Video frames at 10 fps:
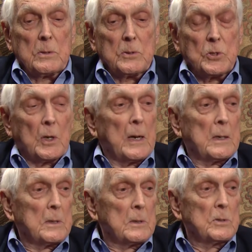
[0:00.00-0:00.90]
shut
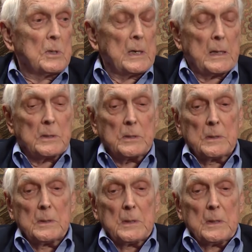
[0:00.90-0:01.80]
out the Giants.
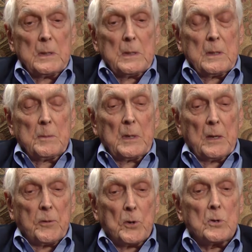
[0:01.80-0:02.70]
The
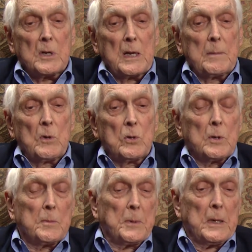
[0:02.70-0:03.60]
third game,
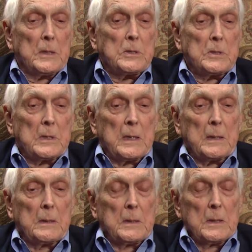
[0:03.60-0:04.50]
Newcombe pitched
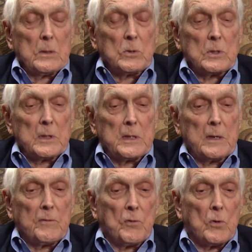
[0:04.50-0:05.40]
and was
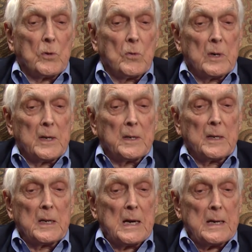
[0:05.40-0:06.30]
leading four to one in the
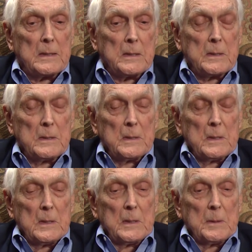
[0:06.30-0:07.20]
ninth.
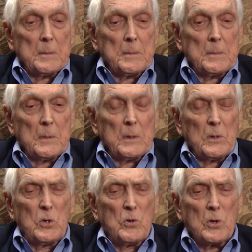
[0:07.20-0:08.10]

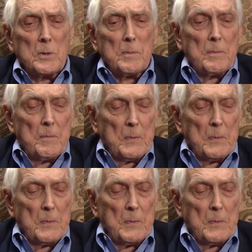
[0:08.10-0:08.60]
Newcombe,